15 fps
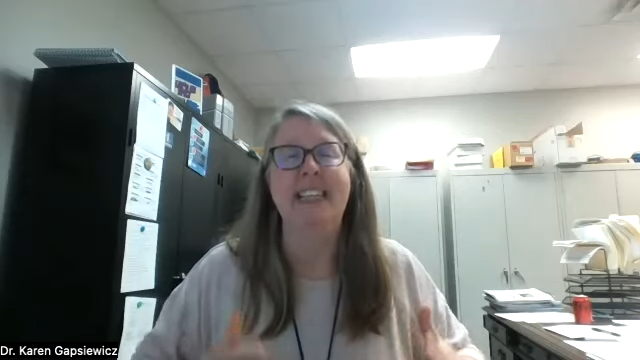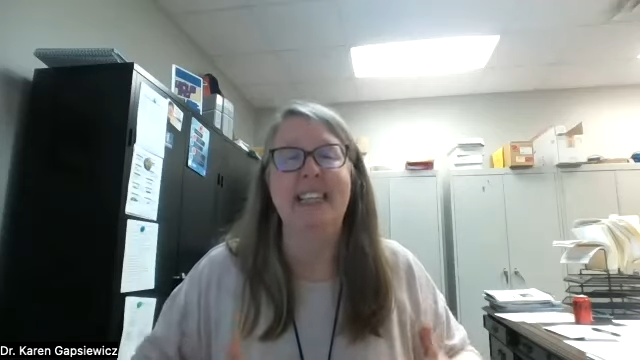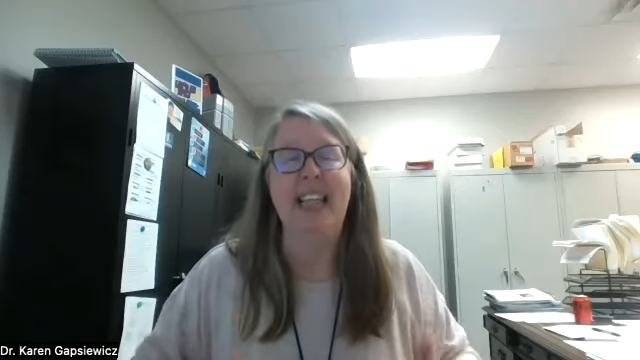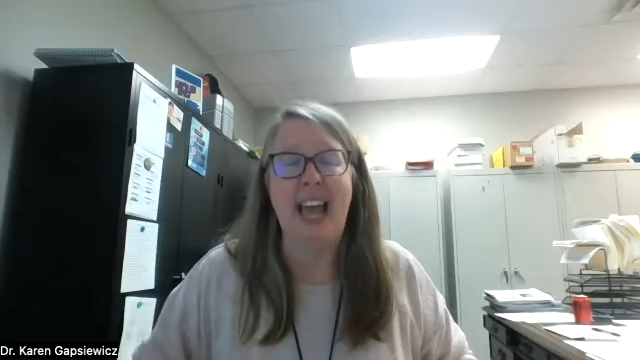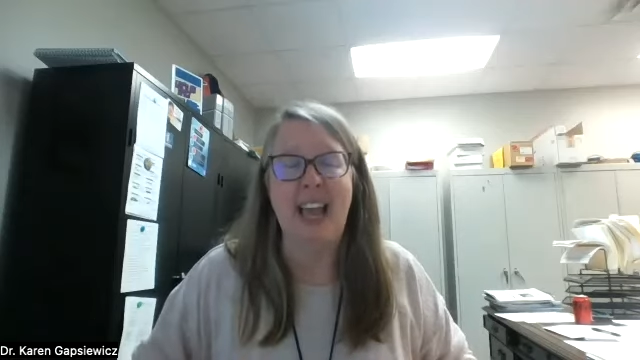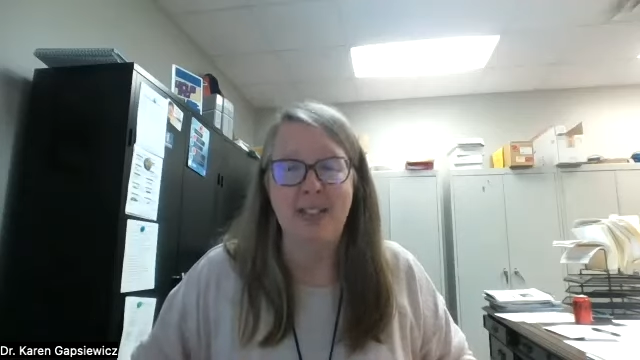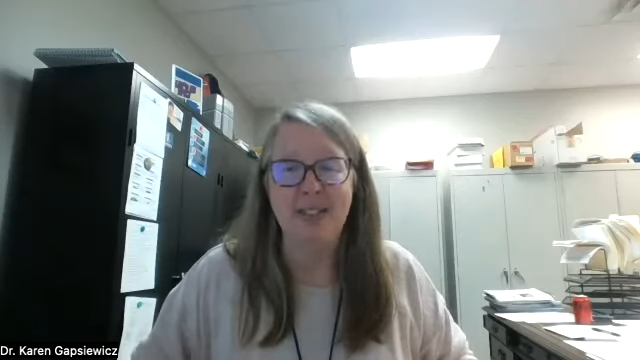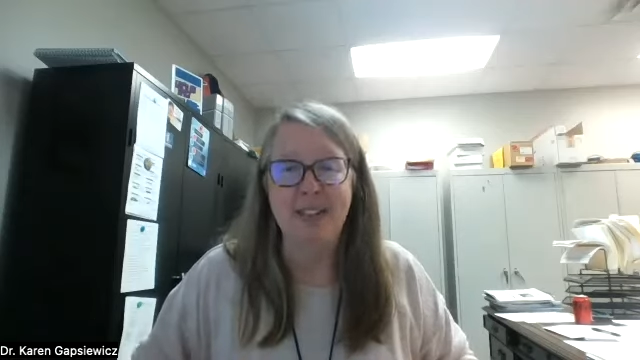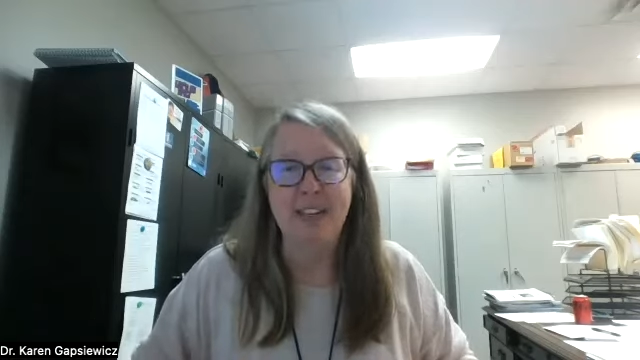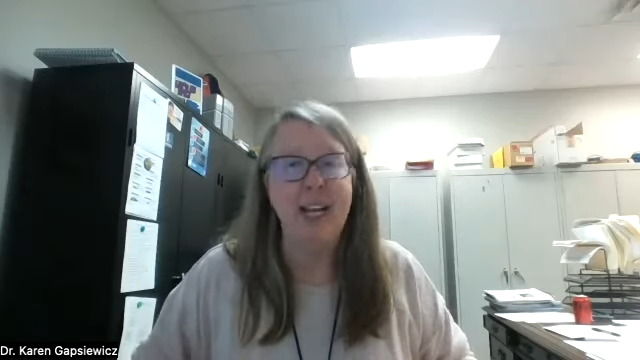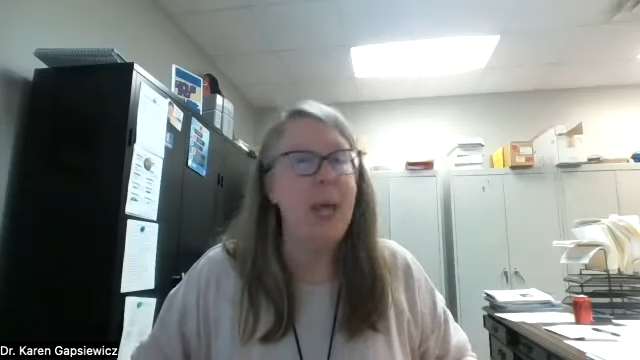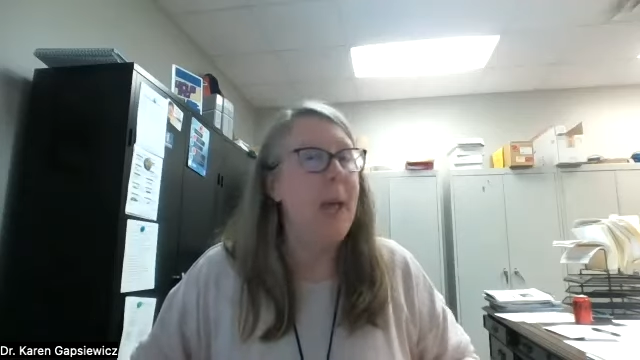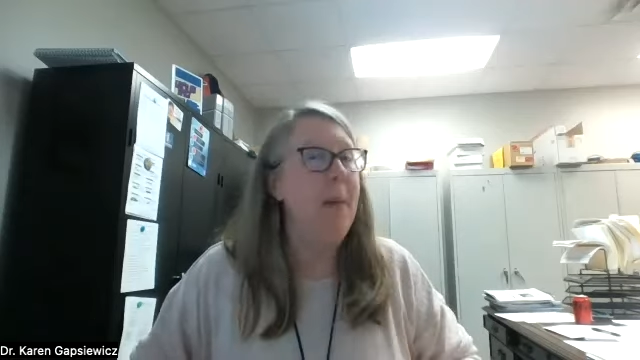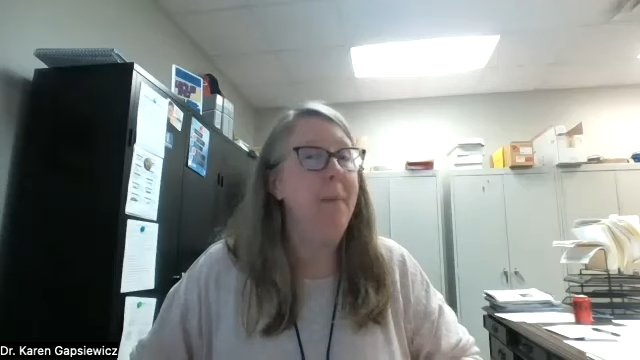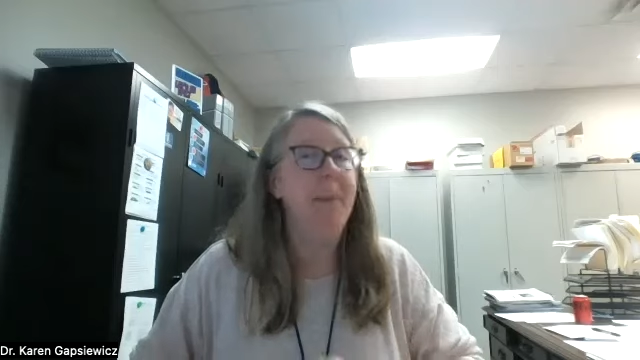
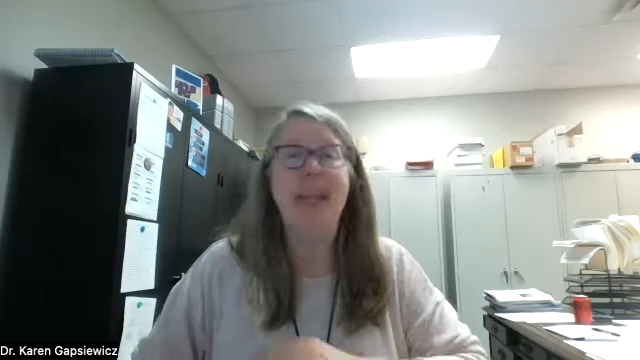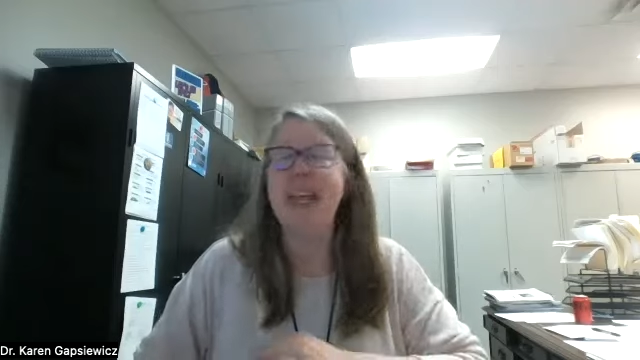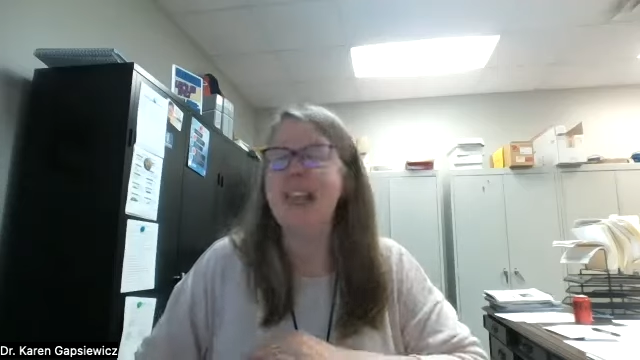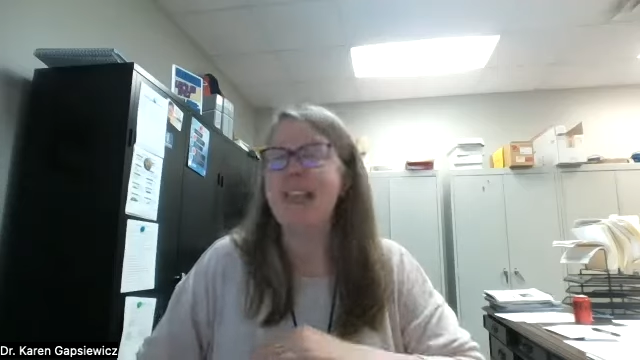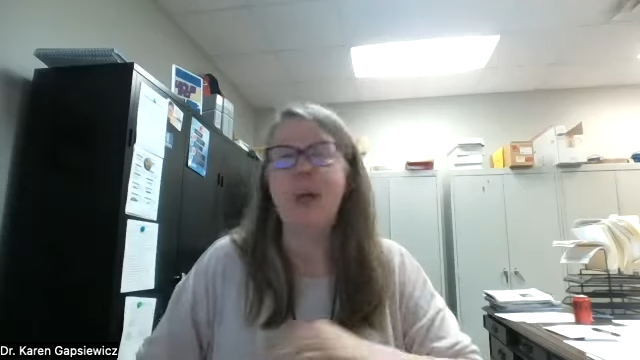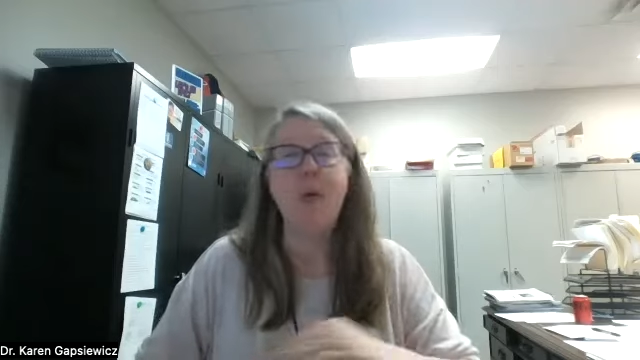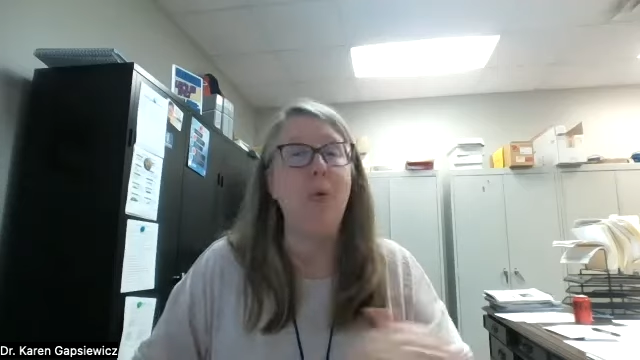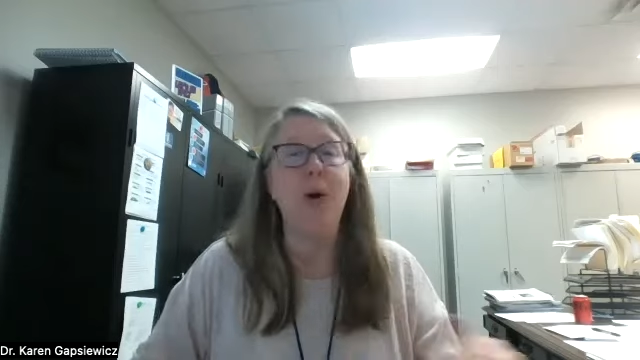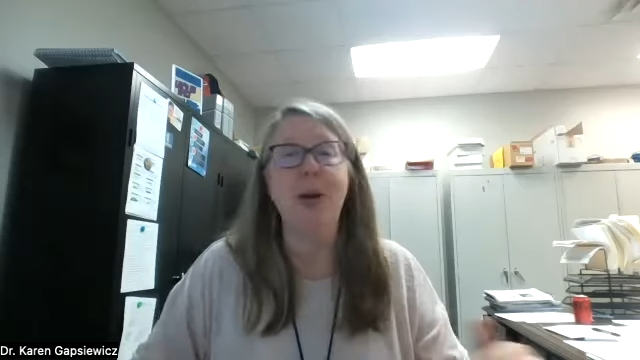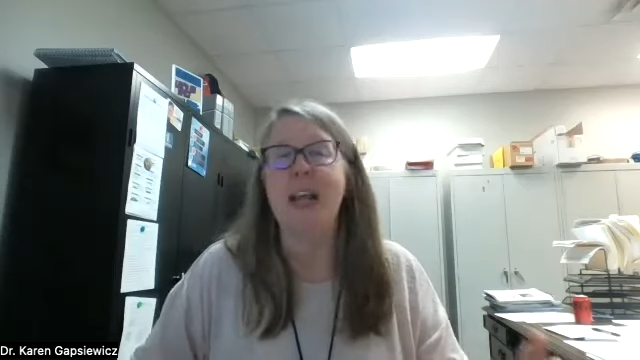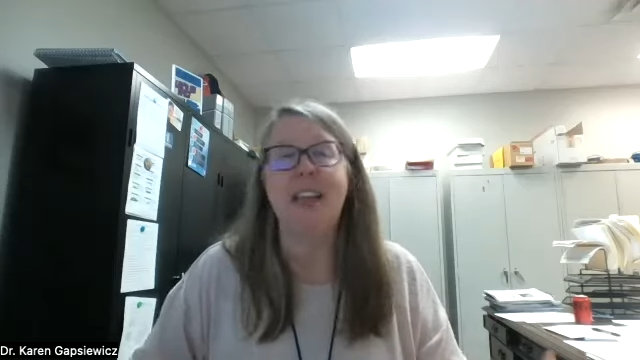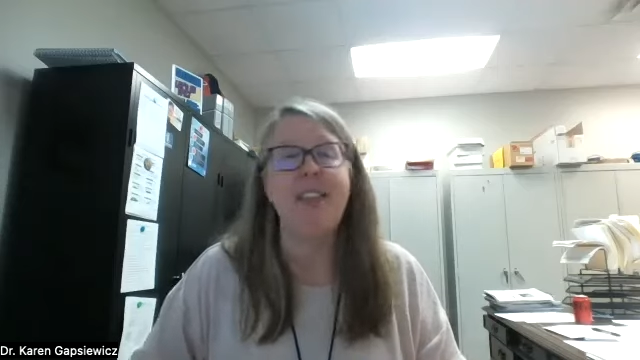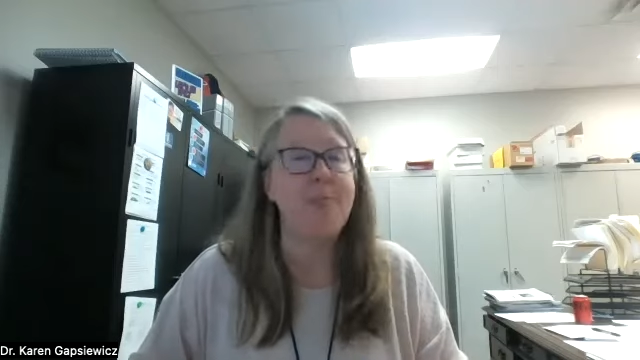laughing because they weren't